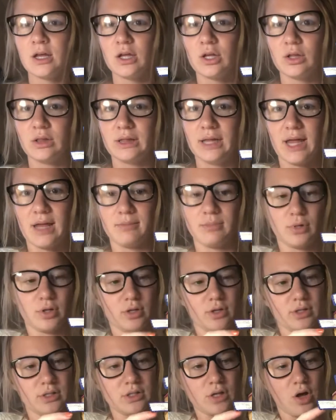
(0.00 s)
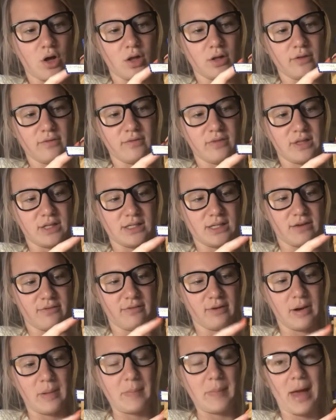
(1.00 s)
labeled all of the
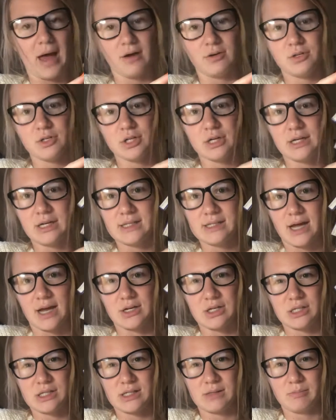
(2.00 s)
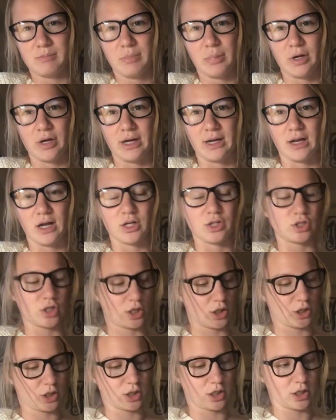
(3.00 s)
different boundaries. I just put a
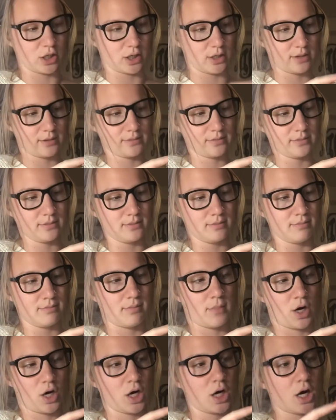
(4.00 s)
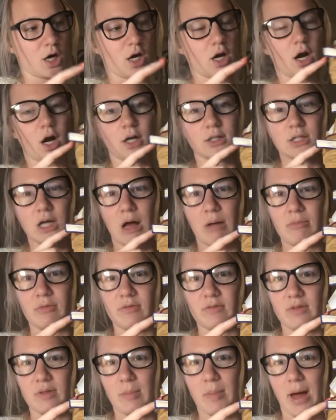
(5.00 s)
darker marker on top
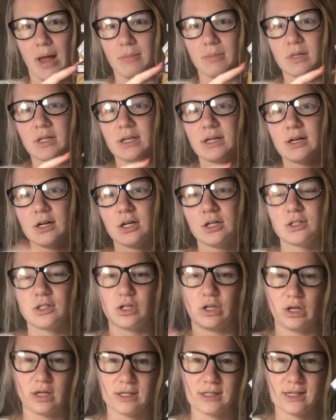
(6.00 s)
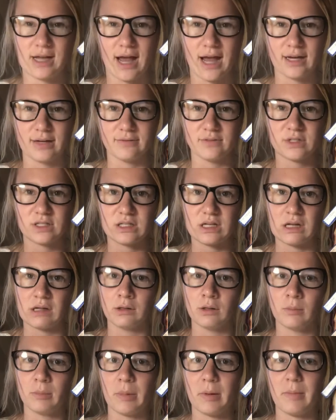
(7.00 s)
of the pipe cleaner so you could kind of see a
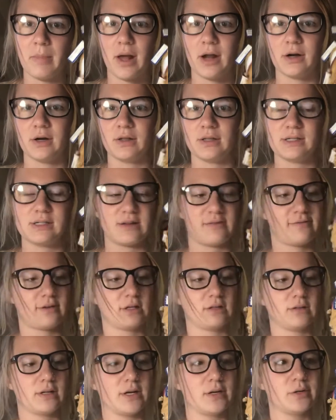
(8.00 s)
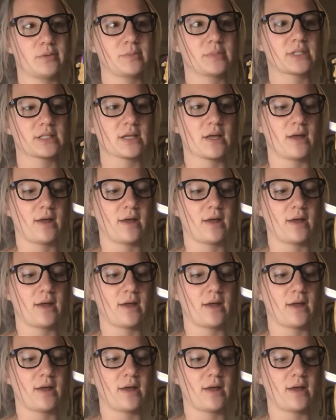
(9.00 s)
little bit better the different lobes.